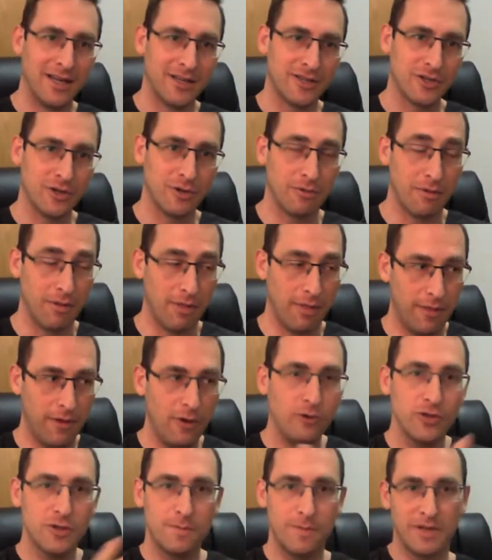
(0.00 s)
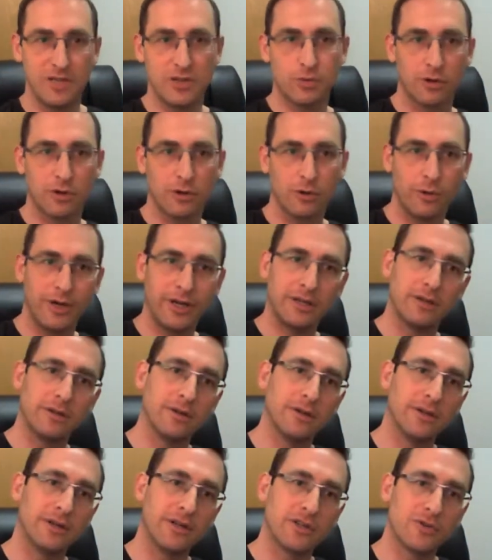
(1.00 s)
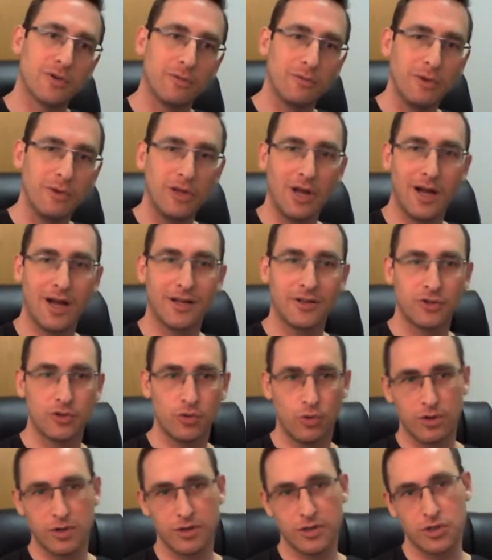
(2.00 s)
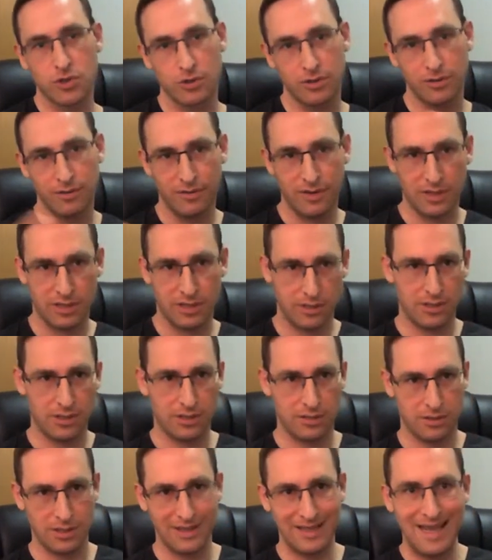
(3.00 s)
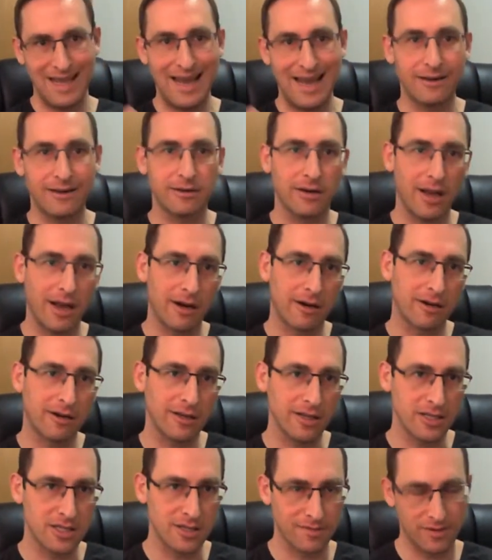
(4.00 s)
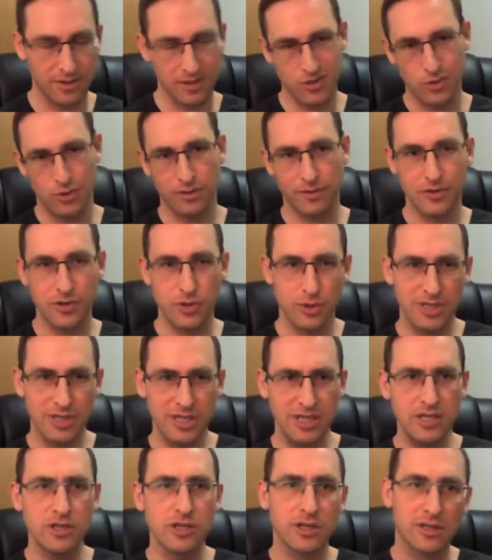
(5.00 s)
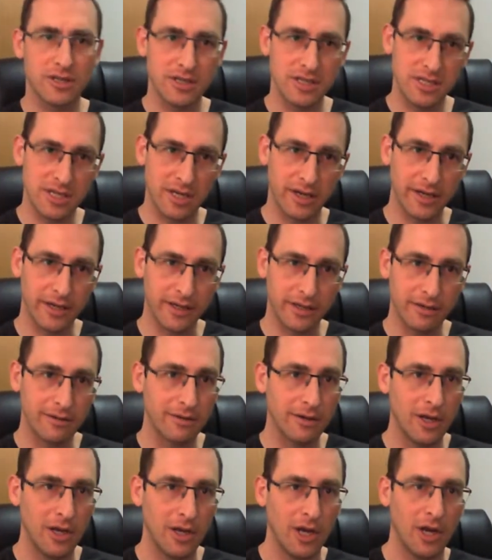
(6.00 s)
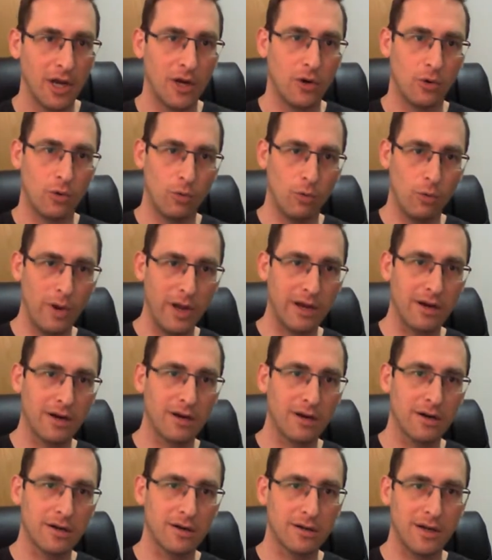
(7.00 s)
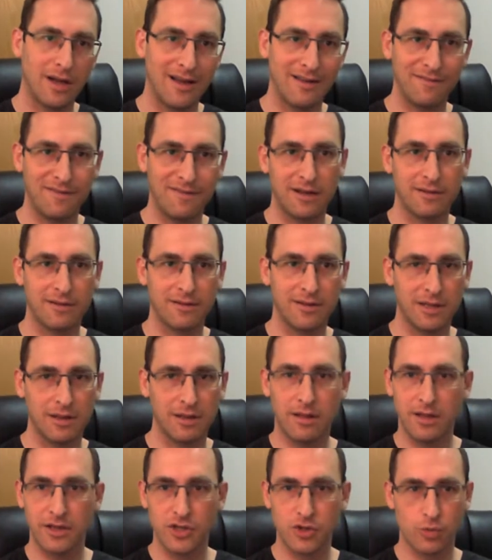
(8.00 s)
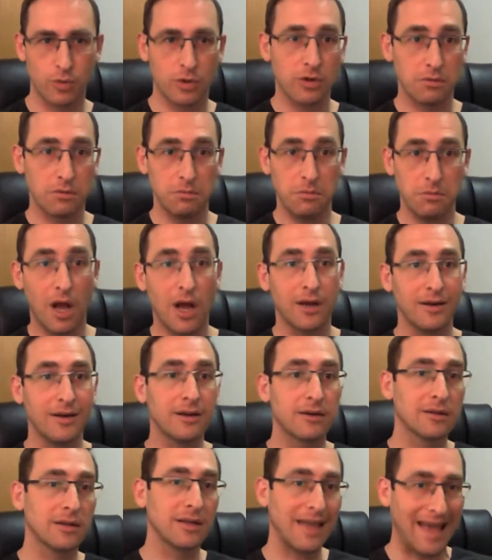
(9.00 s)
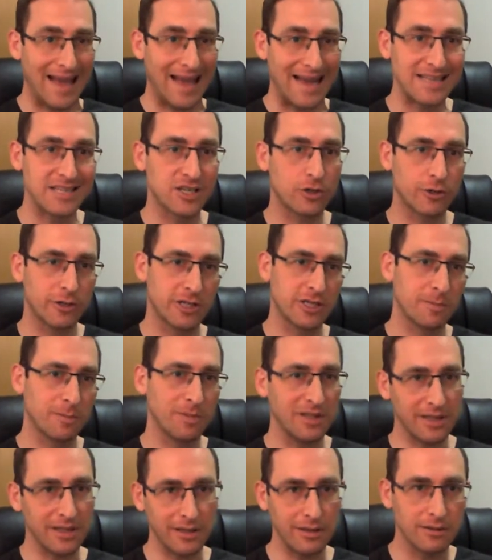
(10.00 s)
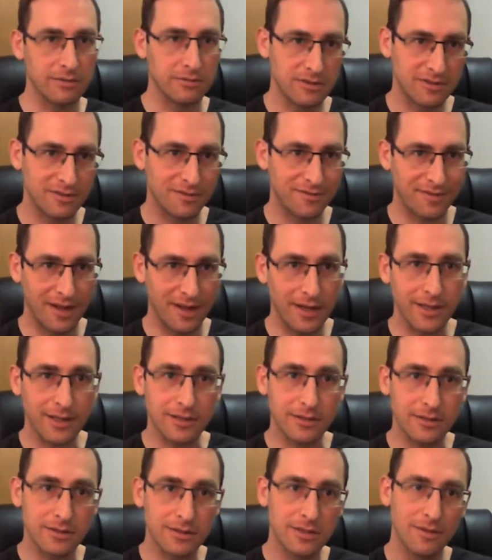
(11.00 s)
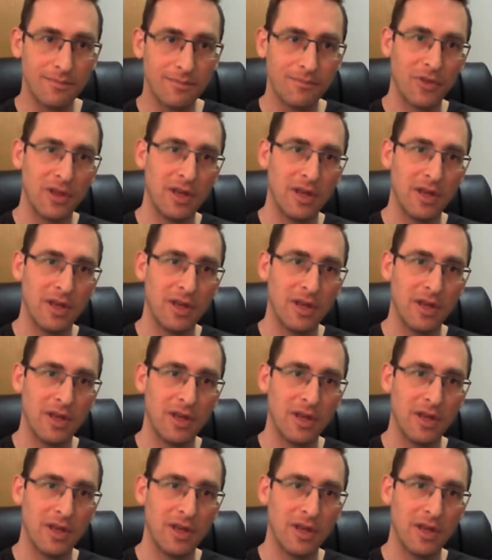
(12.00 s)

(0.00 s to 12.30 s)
So those bits were quite good. It's when we got towards sort of the latter areas of the sort of strategic design where I found that things were not nearly as crisply defined.